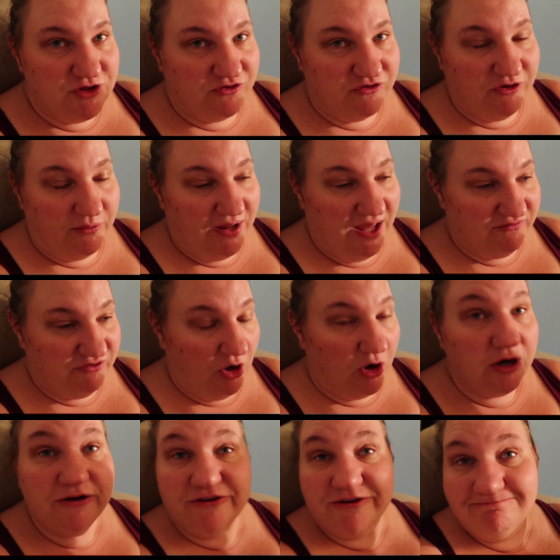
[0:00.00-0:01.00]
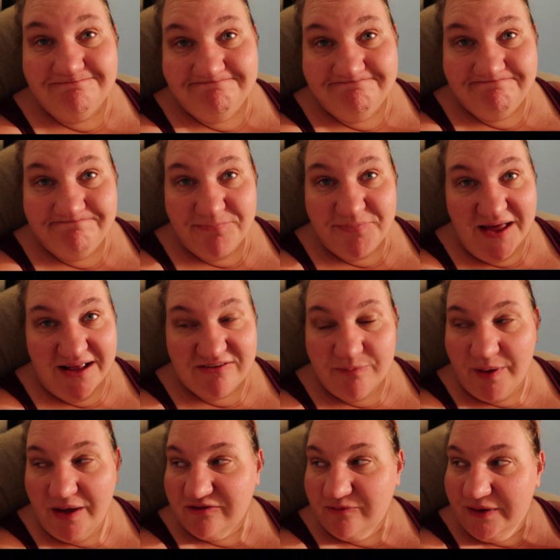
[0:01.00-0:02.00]
just don't have a heart that's
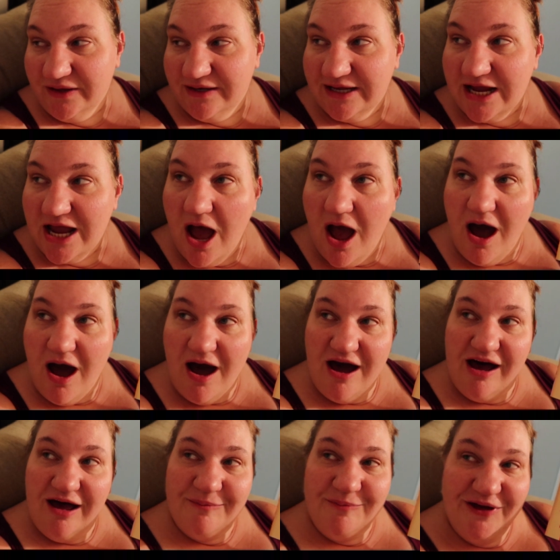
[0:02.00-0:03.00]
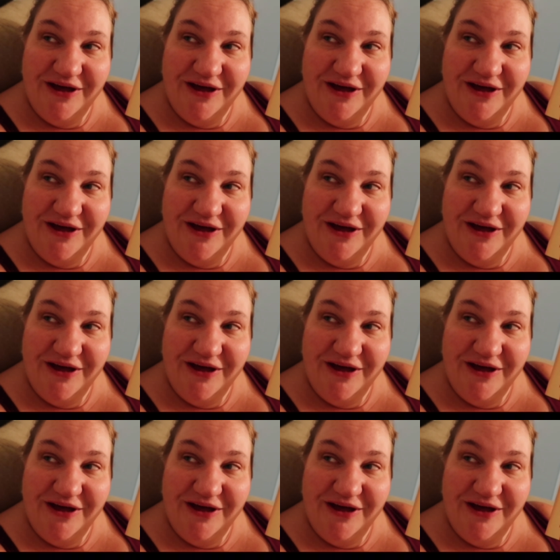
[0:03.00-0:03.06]
a possibility um,